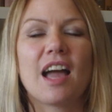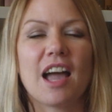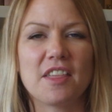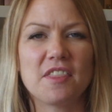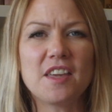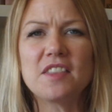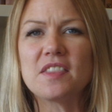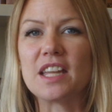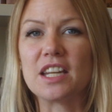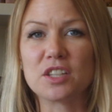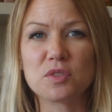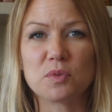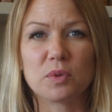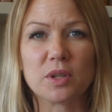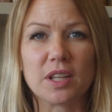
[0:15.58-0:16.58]
I think that
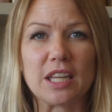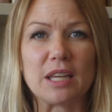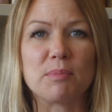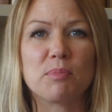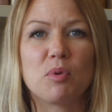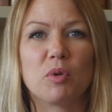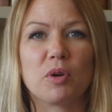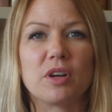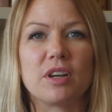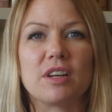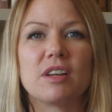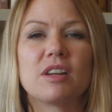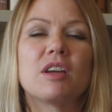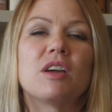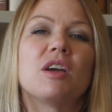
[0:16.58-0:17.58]
it's really
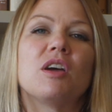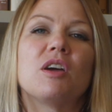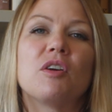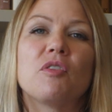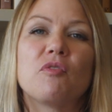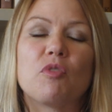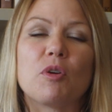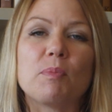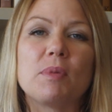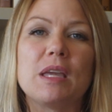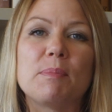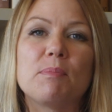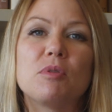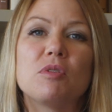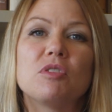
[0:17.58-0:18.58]
important for
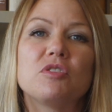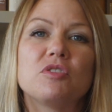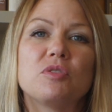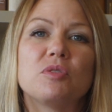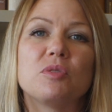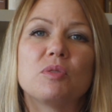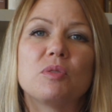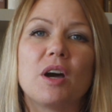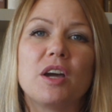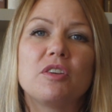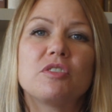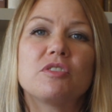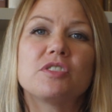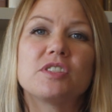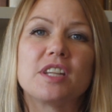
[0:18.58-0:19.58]
people to
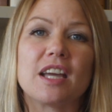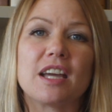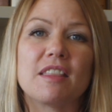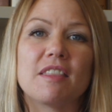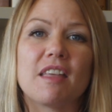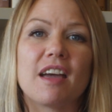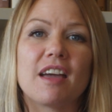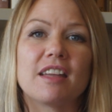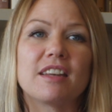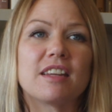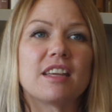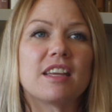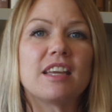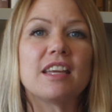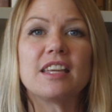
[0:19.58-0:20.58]
understand that,
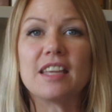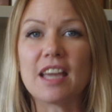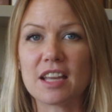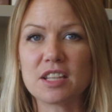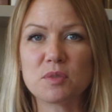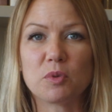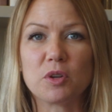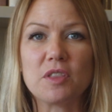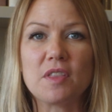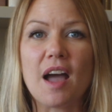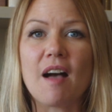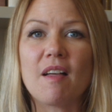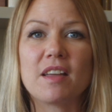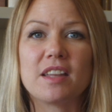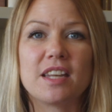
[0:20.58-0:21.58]
yes, we're in the
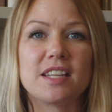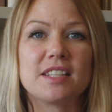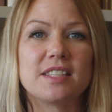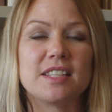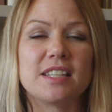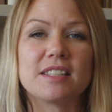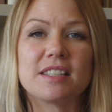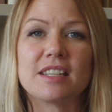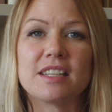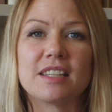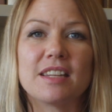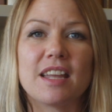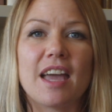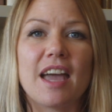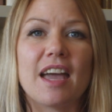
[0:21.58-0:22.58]
holiday
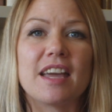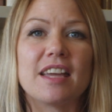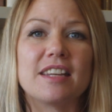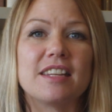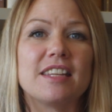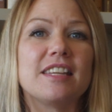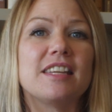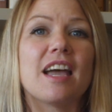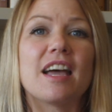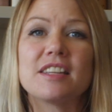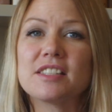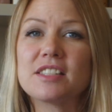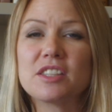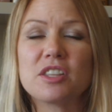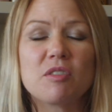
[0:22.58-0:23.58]
season, and
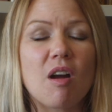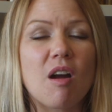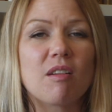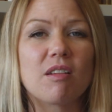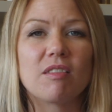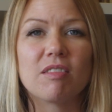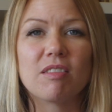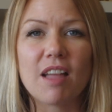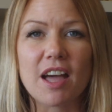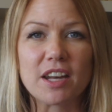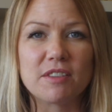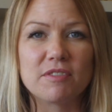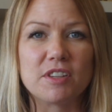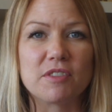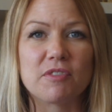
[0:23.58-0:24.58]
yes, there are a lot
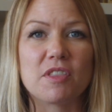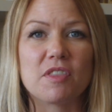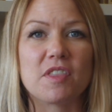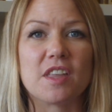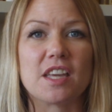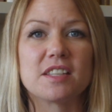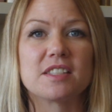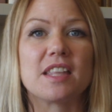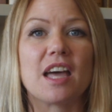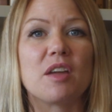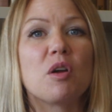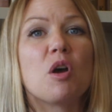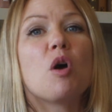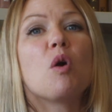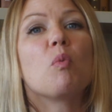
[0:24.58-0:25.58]
of different things
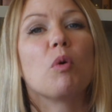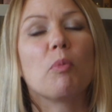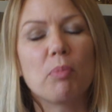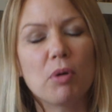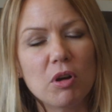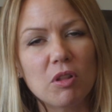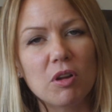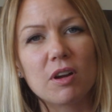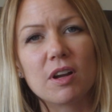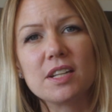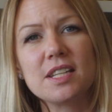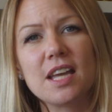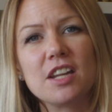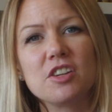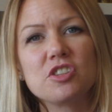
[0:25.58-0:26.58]
that will pull our
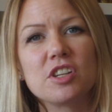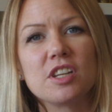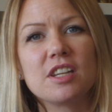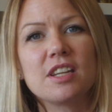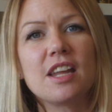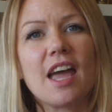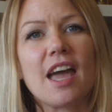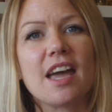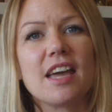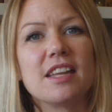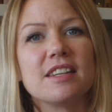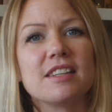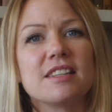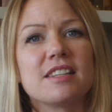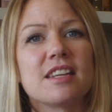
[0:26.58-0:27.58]
attention
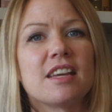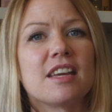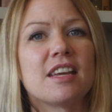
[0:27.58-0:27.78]
and,